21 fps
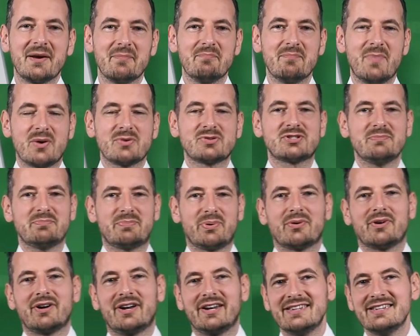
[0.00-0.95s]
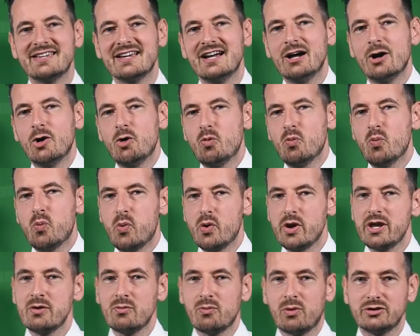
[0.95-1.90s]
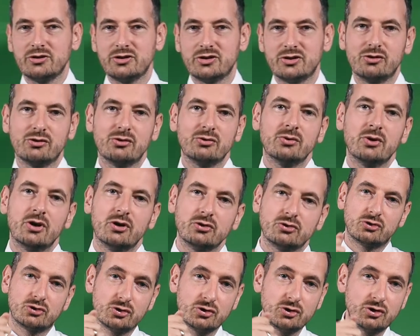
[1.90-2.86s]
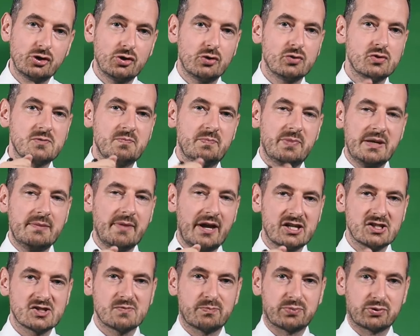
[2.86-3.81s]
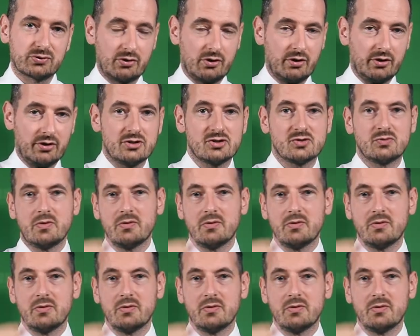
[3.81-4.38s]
Most importantly, we want you to use Beamex products.